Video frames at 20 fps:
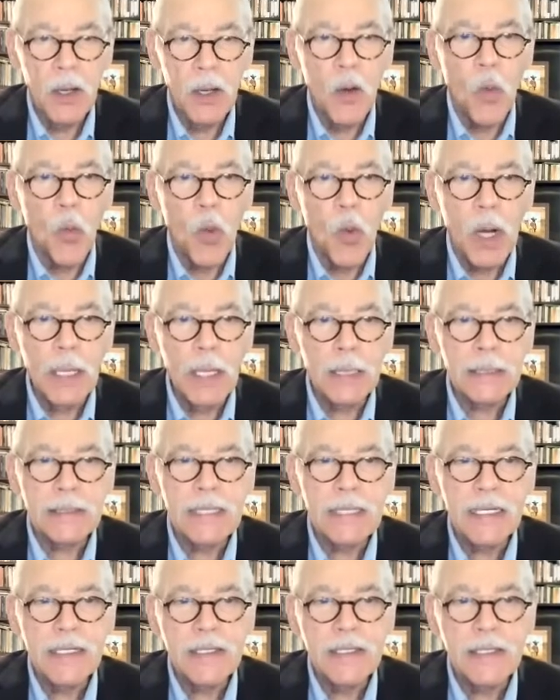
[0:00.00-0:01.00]
What
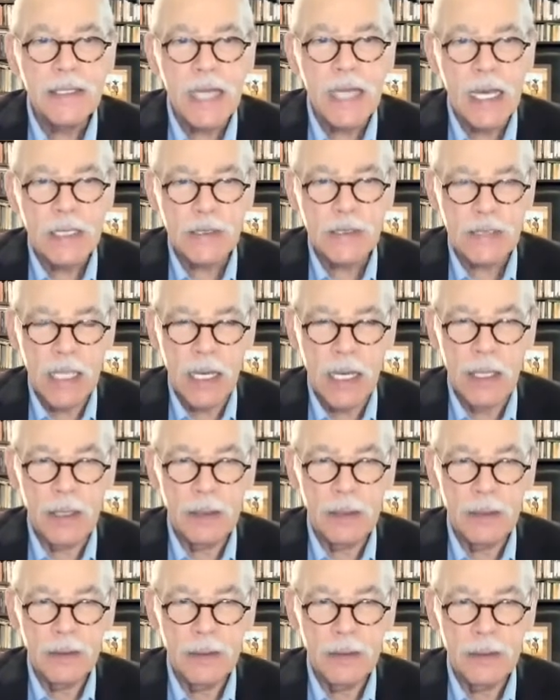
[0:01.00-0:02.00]
didn't they say?
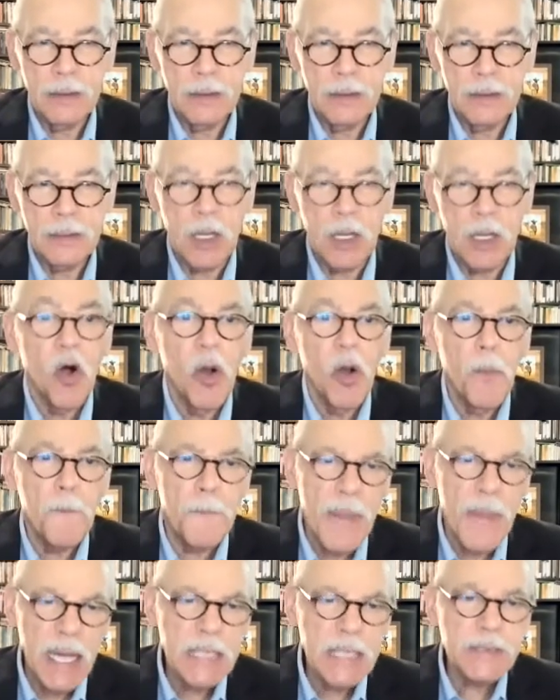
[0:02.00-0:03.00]
They all
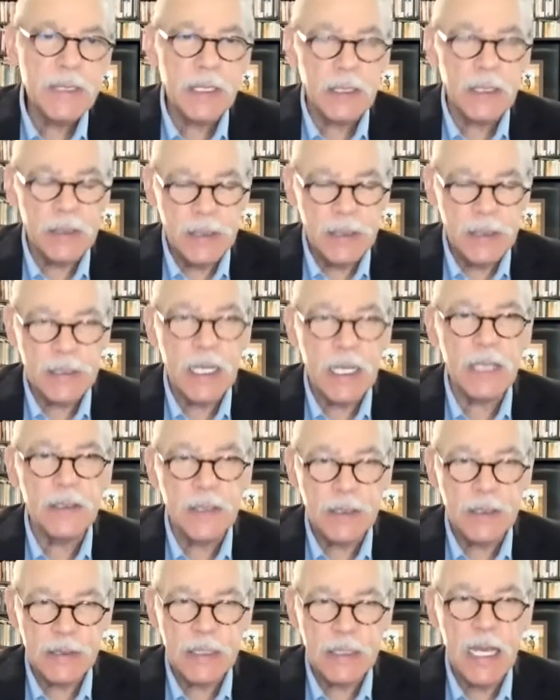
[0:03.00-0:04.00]
basically said
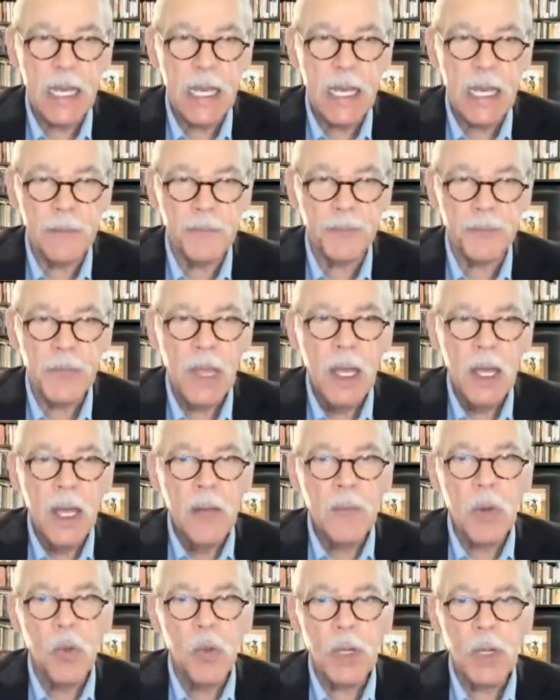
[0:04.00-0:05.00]
the same.
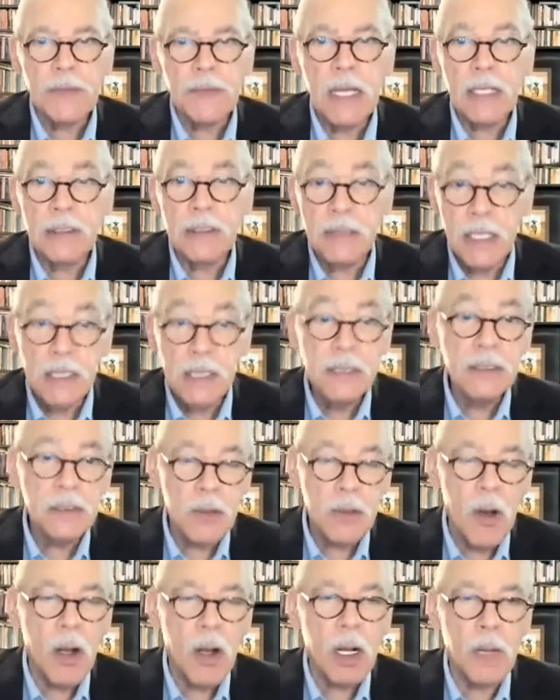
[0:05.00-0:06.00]
But what they didn't
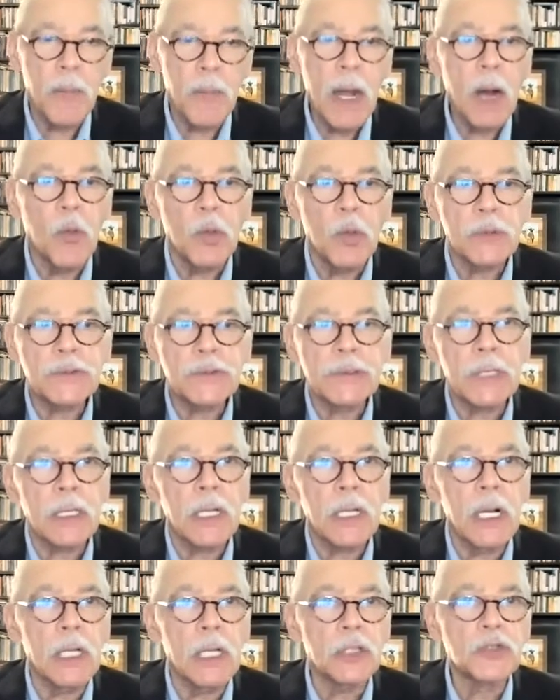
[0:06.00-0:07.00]
talk about was the
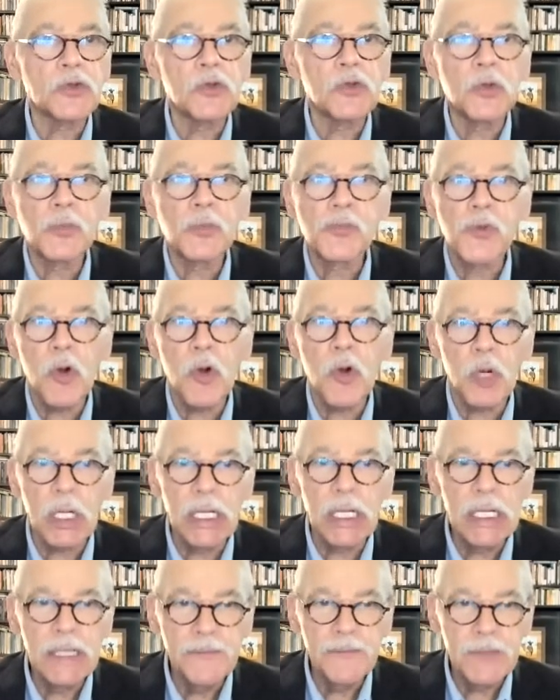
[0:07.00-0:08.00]
cultural
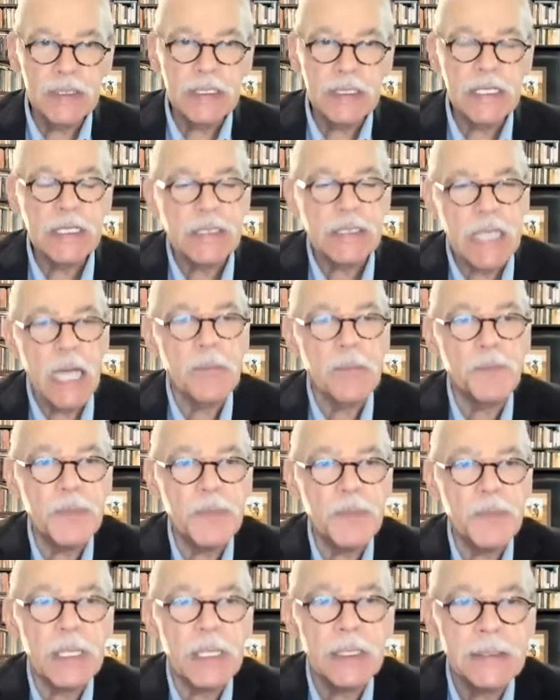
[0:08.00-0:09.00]
proclivities and
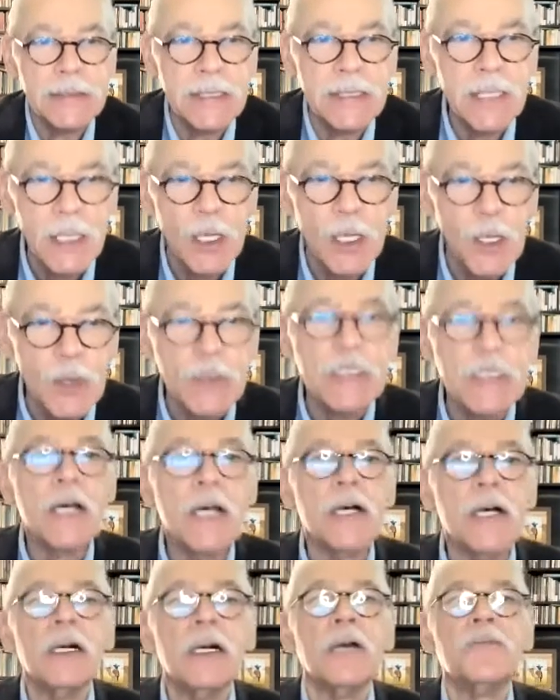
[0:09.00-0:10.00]
picadillos
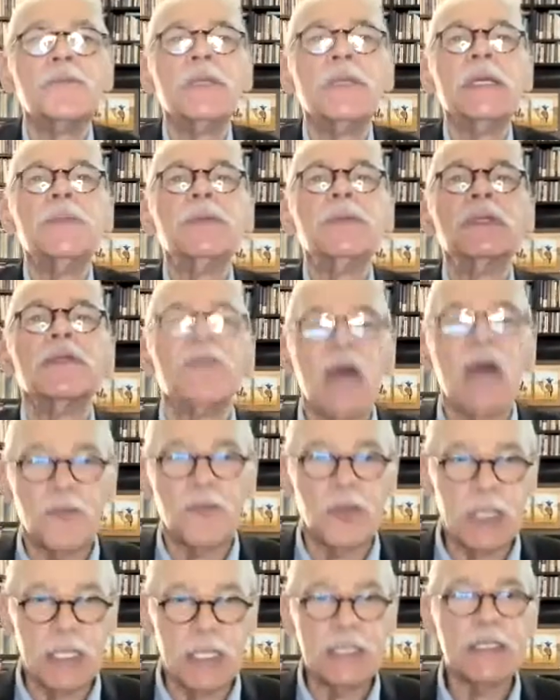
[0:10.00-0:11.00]
of people of
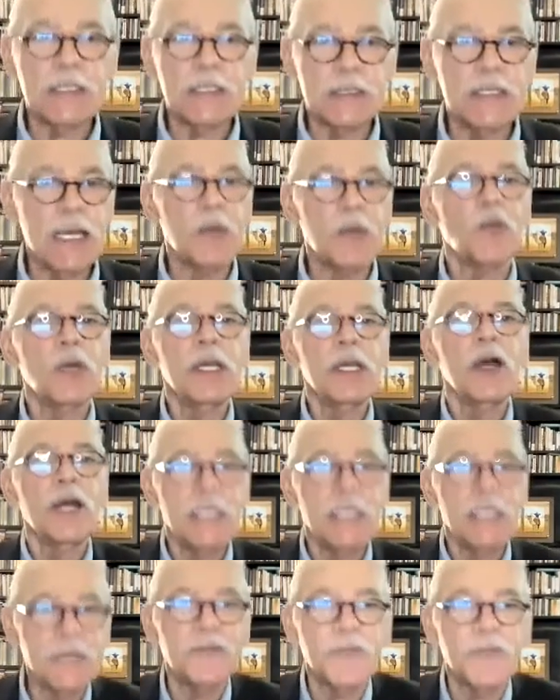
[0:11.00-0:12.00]
African descent. We are
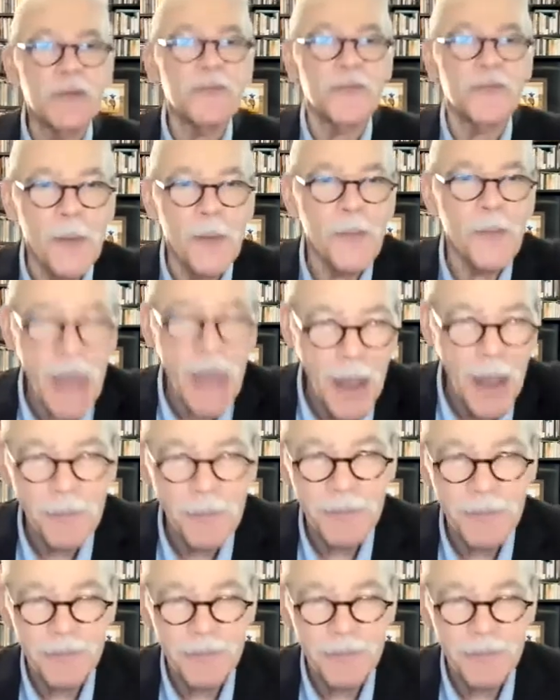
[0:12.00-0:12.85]
different from them.